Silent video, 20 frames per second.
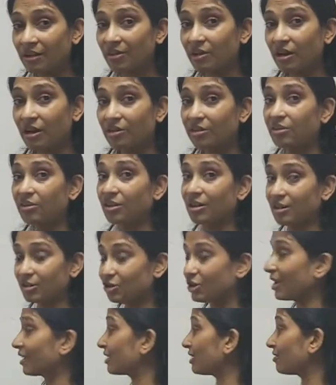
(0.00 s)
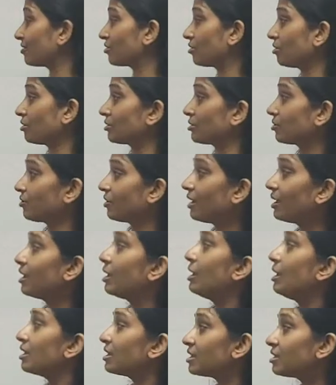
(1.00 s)
other adjectives also,
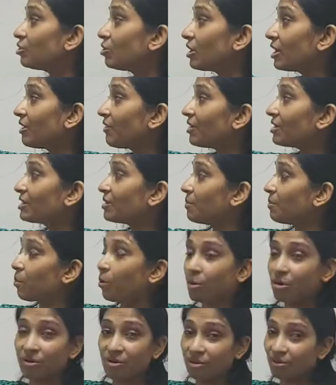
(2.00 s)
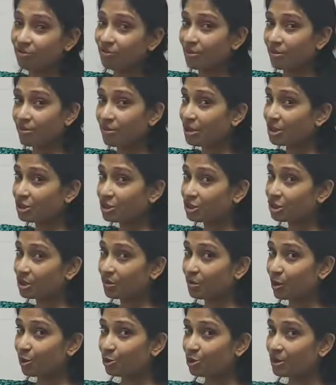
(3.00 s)
right? So they give us important information
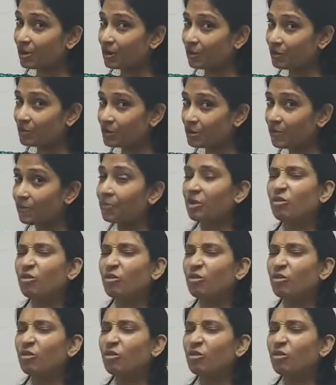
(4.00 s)
about nouns.